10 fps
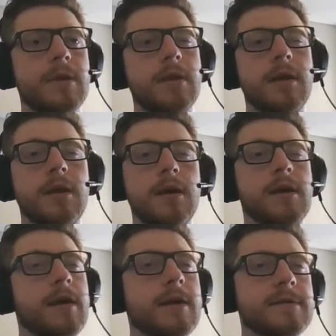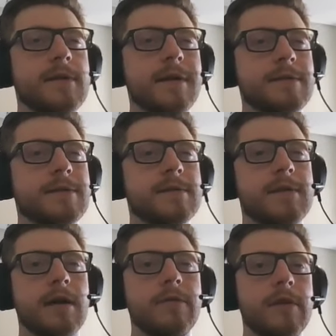and I guess that's
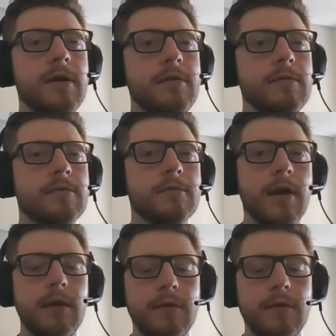everything, right?